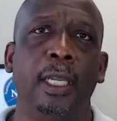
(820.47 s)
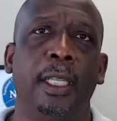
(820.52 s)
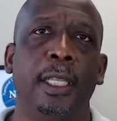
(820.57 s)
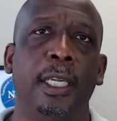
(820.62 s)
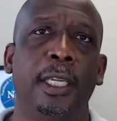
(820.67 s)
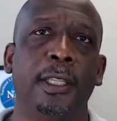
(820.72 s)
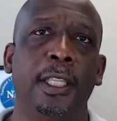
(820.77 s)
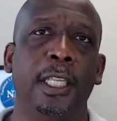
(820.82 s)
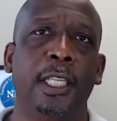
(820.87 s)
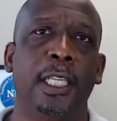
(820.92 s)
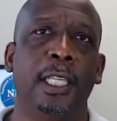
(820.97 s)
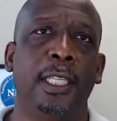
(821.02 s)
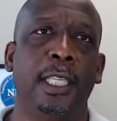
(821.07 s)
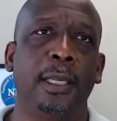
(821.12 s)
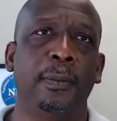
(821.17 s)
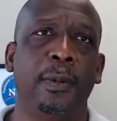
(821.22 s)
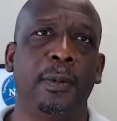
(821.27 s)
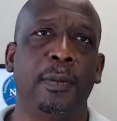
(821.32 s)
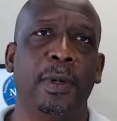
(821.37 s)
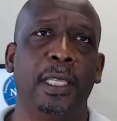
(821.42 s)
Another thing to
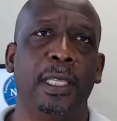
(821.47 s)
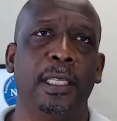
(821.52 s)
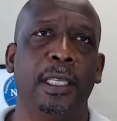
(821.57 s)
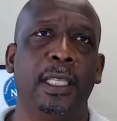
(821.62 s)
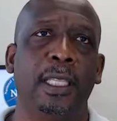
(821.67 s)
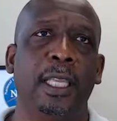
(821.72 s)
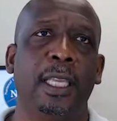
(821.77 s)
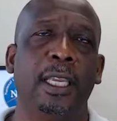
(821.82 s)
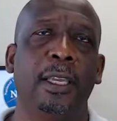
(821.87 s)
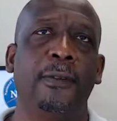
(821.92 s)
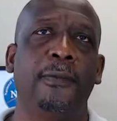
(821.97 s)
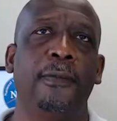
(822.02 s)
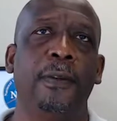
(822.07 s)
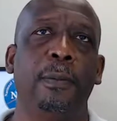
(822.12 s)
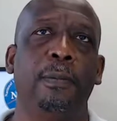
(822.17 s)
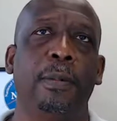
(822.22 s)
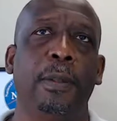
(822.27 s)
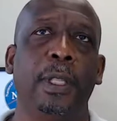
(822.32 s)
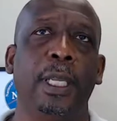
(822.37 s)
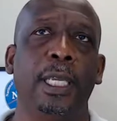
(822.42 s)
keep in mind then, if you
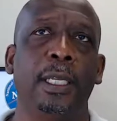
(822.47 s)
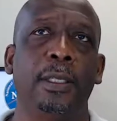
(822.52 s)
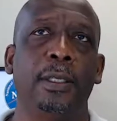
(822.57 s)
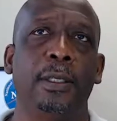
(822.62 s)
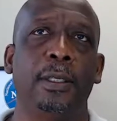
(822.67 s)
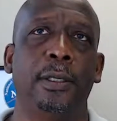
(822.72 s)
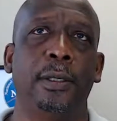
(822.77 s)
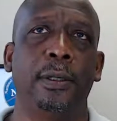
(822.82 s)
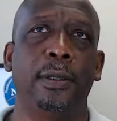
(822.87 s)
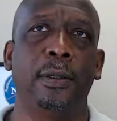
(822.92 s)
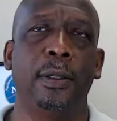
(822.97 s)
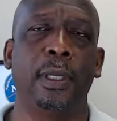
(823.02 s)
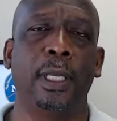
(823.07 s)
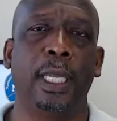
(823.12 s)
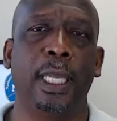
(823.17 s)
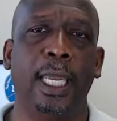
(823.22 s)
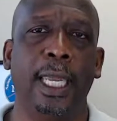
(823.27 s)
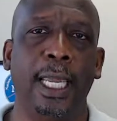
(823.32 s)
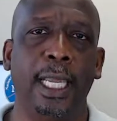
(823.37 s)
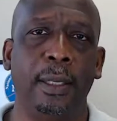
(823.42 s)
plan to
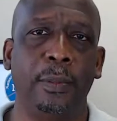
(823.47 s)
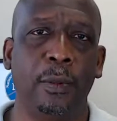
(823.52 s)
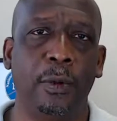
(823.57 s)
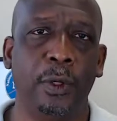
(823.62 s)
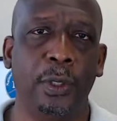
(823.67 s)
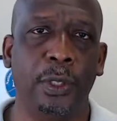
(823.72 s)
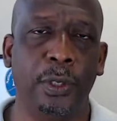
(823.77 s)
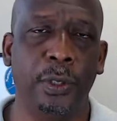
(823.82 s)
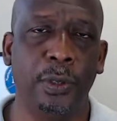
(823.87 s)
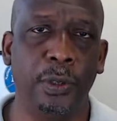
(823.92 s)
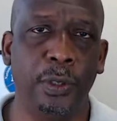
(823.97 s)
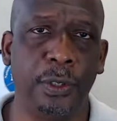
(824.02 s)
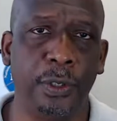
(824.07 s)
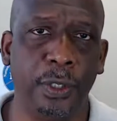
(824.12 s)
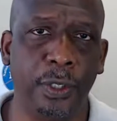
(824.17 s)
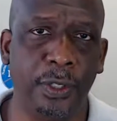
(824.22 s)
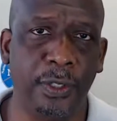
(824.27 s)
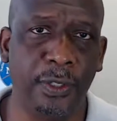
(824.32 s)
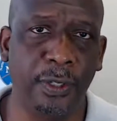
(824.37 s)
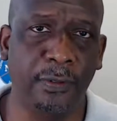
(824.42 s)
add more tools to
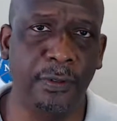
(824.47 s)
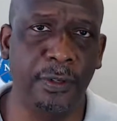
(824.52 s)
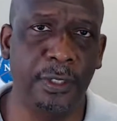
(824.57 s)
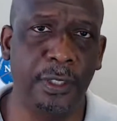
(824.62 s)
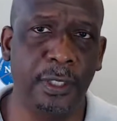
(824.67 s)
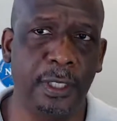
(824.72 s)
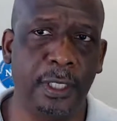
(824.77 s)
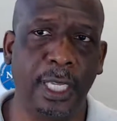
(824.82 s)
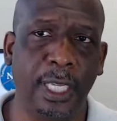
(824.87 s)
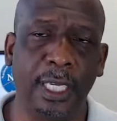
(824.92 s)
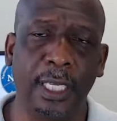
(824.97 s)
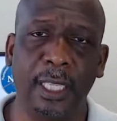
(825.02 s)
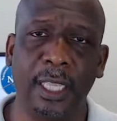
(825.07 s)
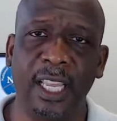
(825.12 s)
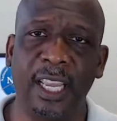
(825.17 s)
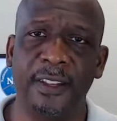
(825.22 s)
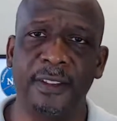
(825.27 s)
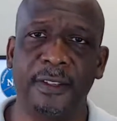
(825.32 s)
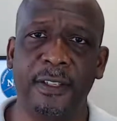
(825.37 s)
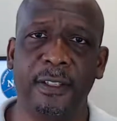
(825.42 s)
your services like
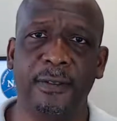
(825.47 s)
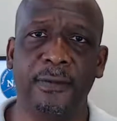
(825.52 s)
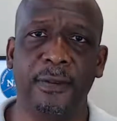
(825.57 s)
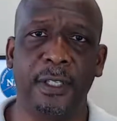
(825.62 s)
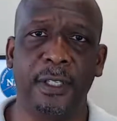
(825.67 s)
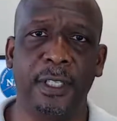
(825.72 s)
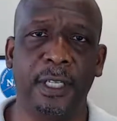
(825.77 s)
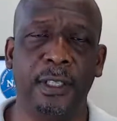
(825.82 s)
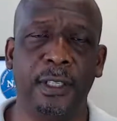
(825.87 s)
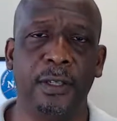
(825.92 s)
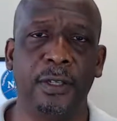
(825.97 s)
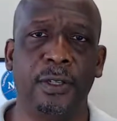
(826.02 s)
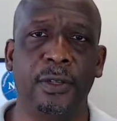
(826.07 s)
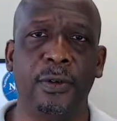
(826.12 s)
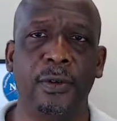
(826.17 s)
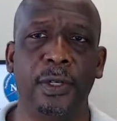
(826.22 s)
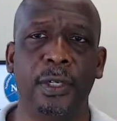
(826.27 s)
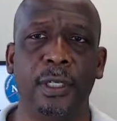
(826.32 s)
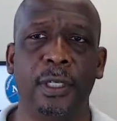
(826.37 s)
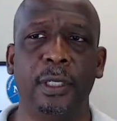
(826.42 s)
LiveScan for the state of
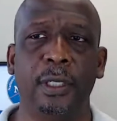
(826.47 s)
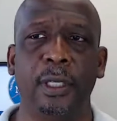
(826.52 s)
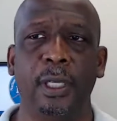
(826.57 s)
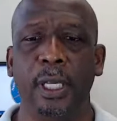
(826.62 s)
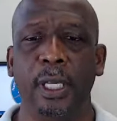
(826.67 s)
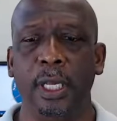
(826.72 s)
Georgia,